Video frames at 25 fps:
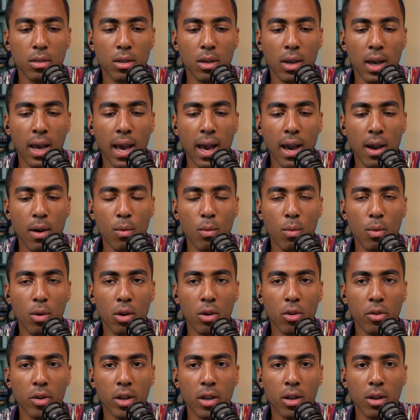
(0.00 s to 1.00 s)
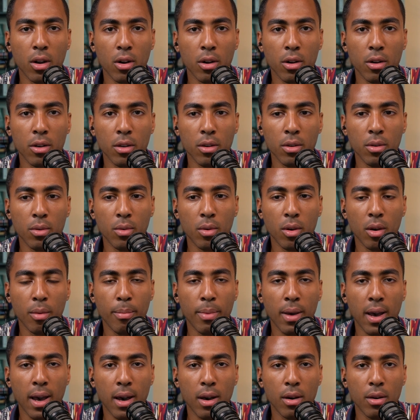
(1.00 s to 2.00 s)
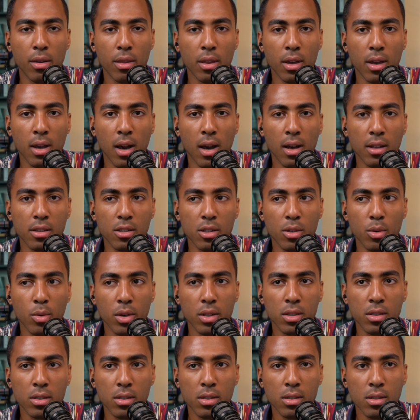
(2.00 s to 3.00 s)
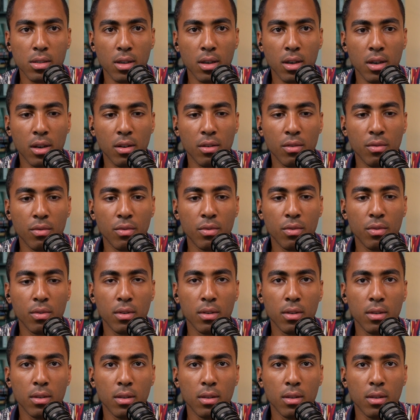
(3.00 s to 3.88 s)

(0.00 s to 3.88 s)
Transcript: how worried are you about the consequences of